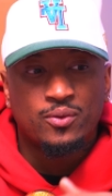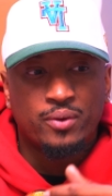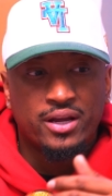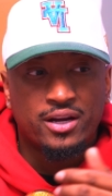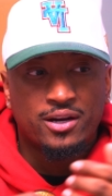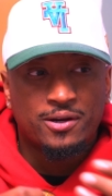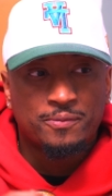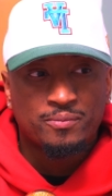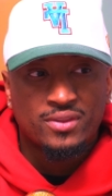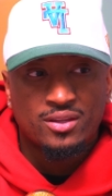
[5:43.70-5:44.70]

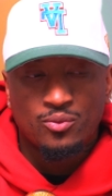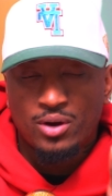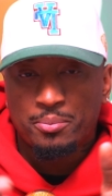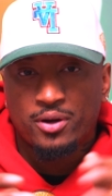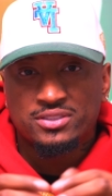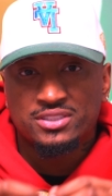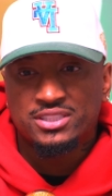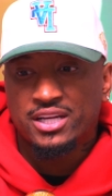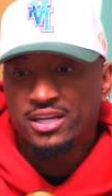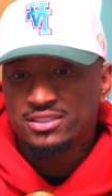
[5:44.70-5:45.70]
where one person
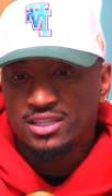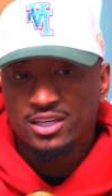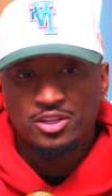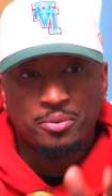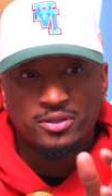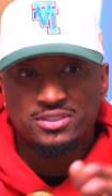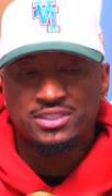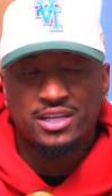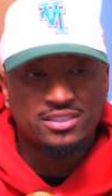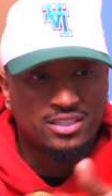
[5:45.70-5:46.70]
shares and the other person
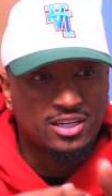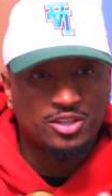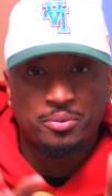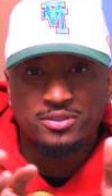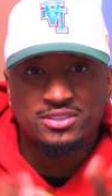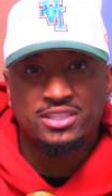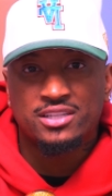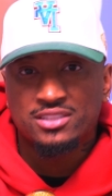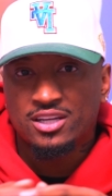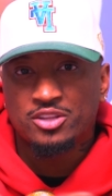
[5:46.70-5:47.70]
shares and the other person
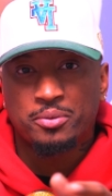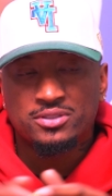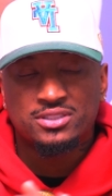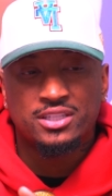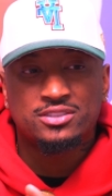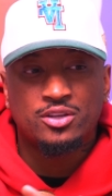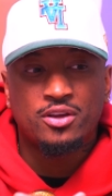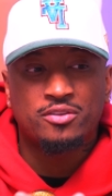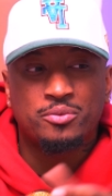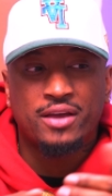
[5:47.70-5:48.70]
shares and the other person shares. So
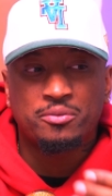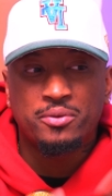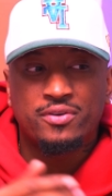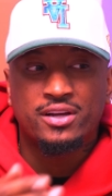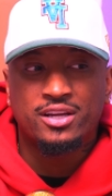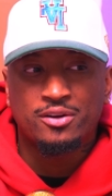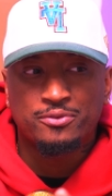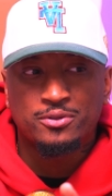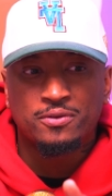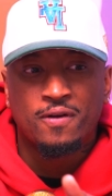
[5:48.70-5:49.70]
you have, we have to be very
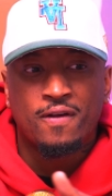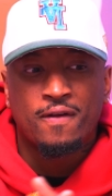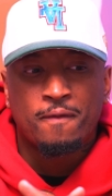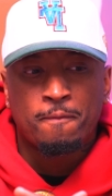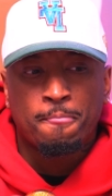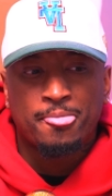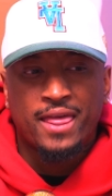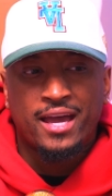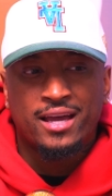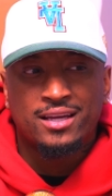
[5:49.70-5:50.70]
careful
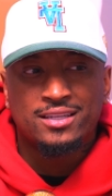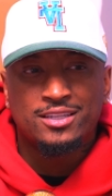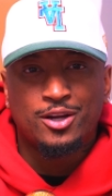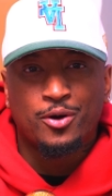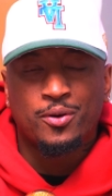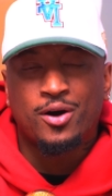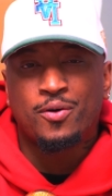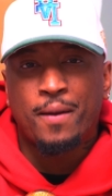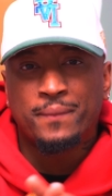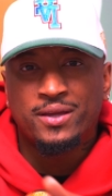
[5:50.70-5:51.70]
that you know,
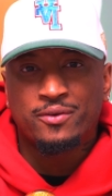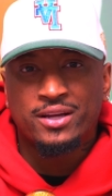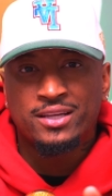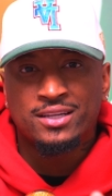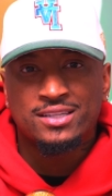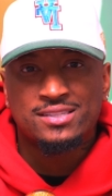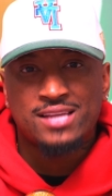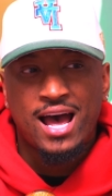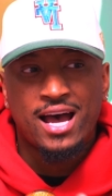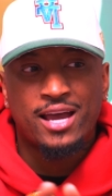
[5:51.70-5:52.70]
oh, I'm hearing a
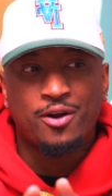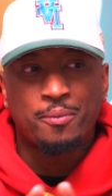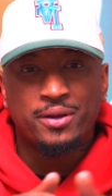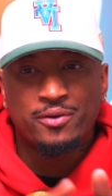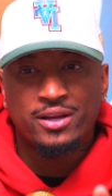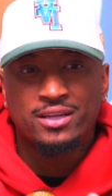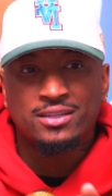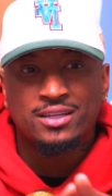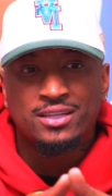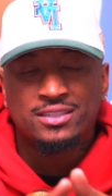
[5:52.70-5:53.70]
side or I'm
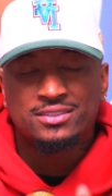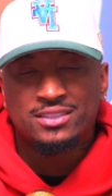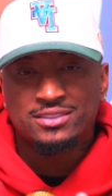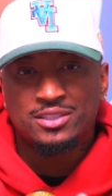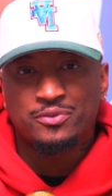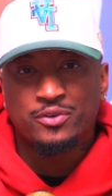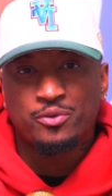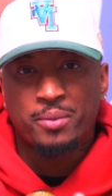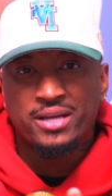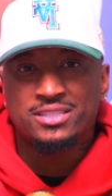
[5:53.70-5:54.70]
hearing sensitive
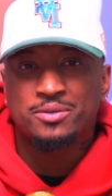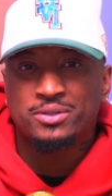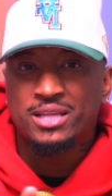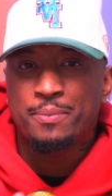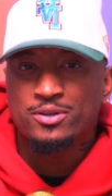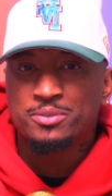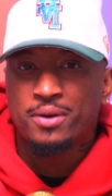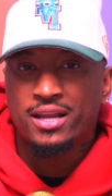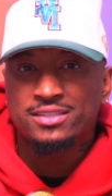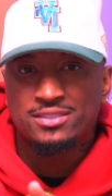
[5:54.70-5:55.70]
information. But that person
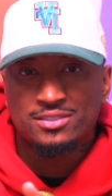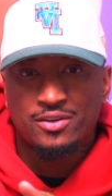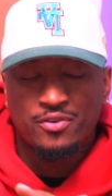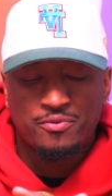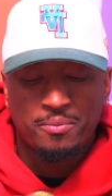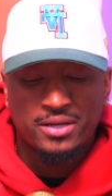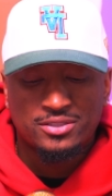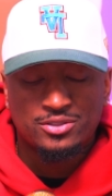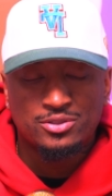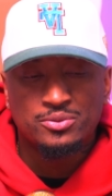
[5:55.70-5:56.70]
probably has sensitive
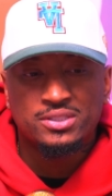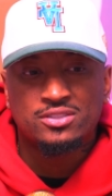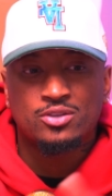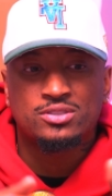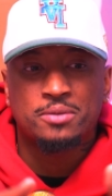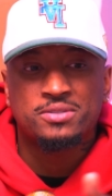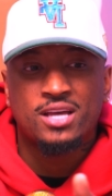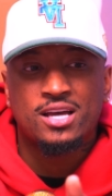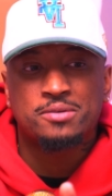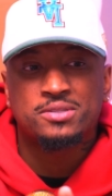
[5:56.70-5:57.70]
information too. And so
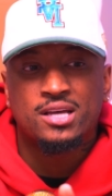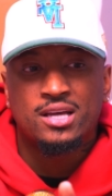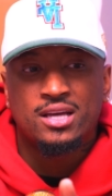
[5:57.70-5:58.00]
sometimes